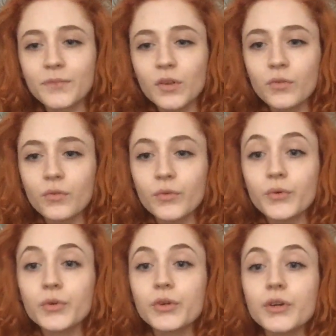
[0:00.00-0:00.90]
So I'm
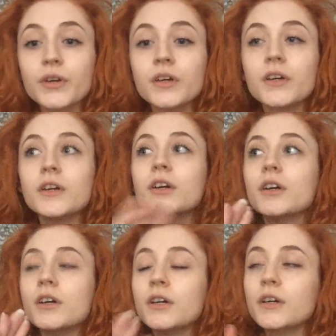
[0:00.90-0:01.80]
gonna
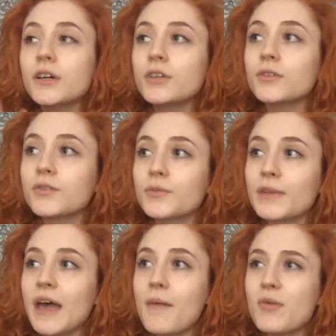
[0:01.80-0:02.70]
do some of
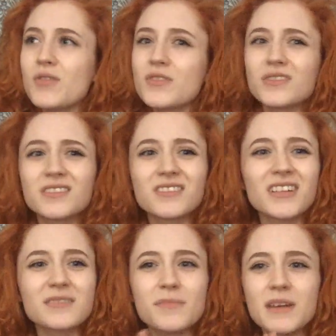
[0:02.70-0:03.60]
that, but on
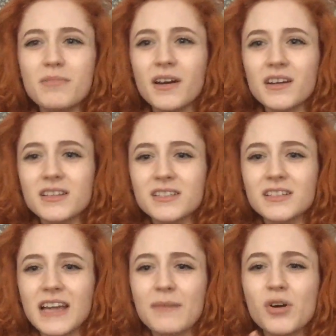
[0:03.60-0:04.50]
as many parties as I
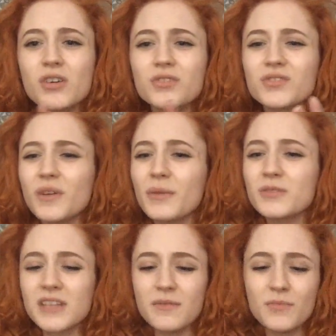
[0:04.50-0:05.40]
can. But also, I would
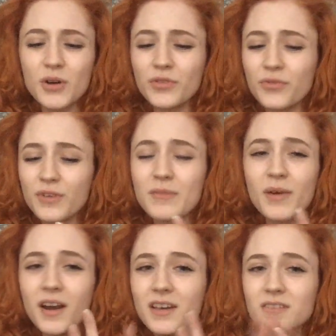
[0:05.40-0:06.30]
say on 3
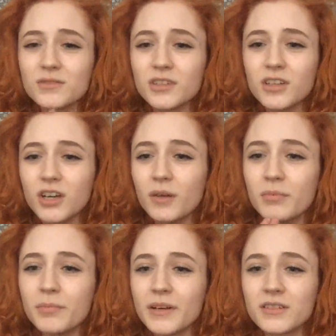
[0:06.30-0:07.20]
parties I'm going to look
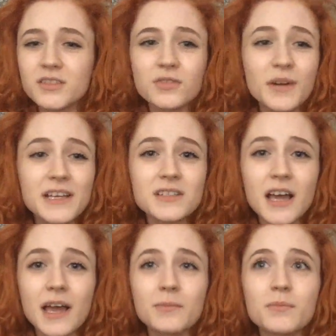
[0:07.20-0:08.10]
up because otherwise
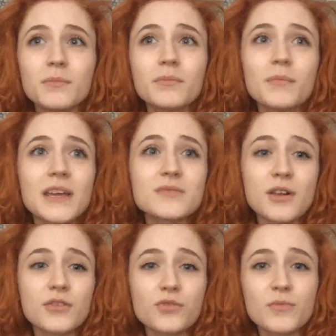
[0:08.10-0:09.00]
I may as well
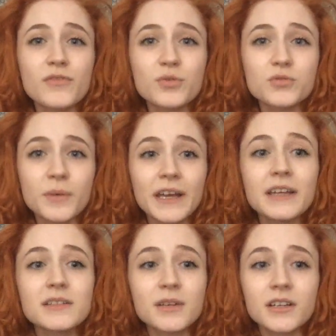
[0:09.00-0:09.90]
throw my vote away,
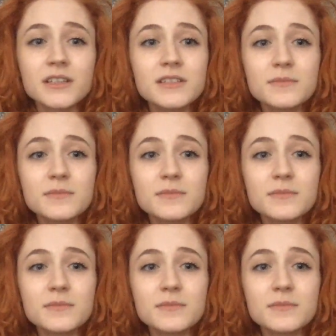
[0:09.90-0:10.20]
to be honest.